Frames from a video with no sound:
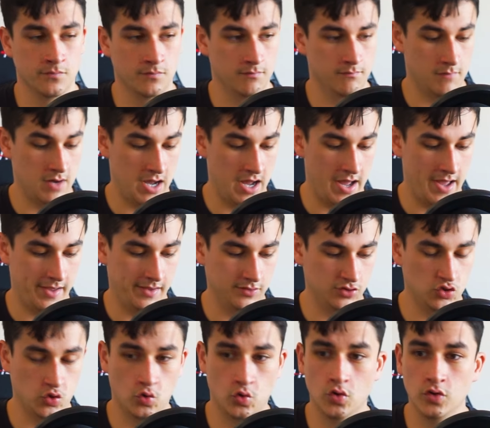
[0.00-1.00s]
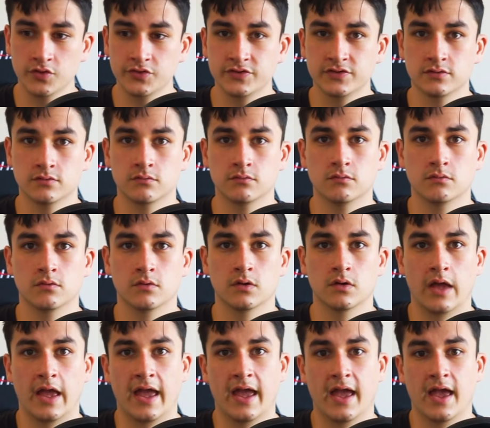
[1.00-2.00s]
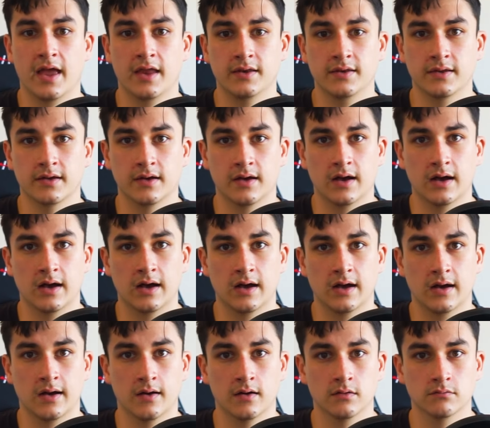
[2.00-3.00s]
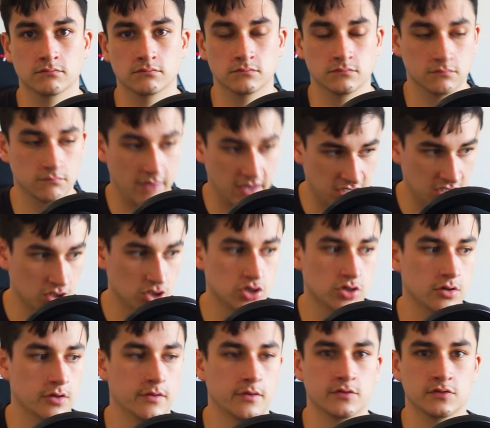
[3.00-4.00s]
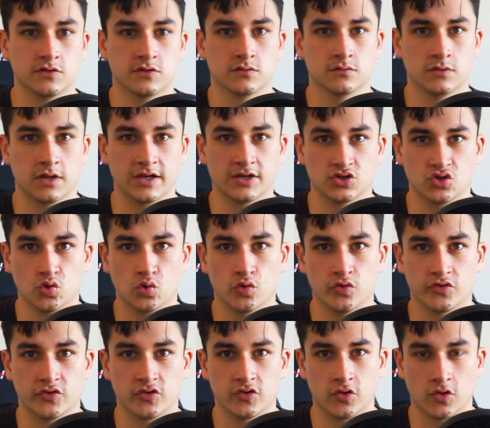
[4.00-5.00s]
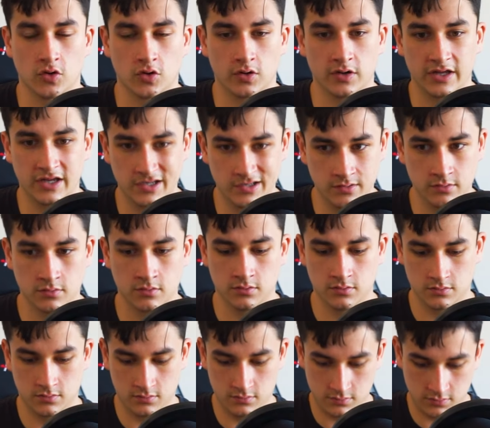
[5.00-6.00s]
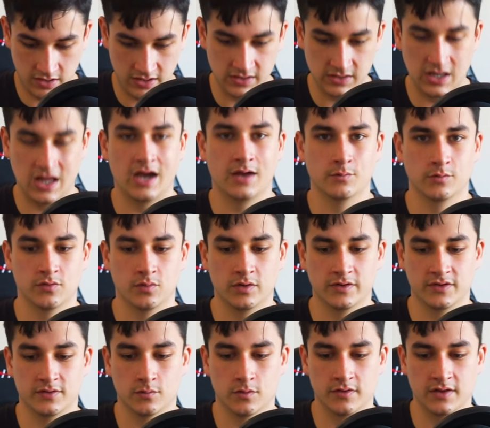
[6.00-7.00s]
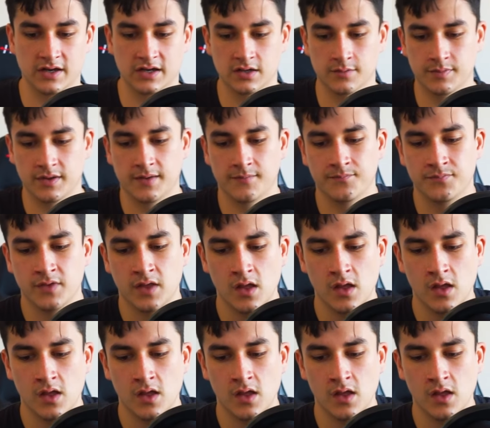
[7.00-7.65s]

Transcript: my tools, and making sure that those tools are in line with where they need to be.